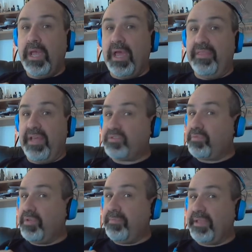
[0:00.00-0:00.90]
And that's
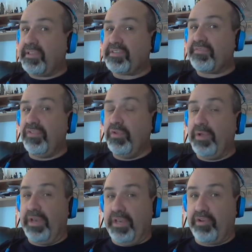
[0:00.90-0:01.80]
where you make this
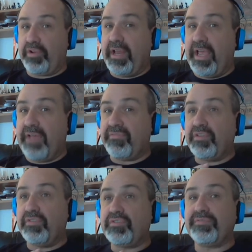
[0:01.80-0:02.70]
fluid, and you're going to have to
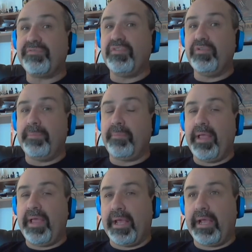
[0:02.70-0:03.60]
do some fluid
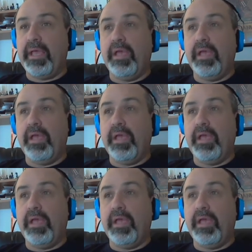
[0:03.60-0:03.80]
planning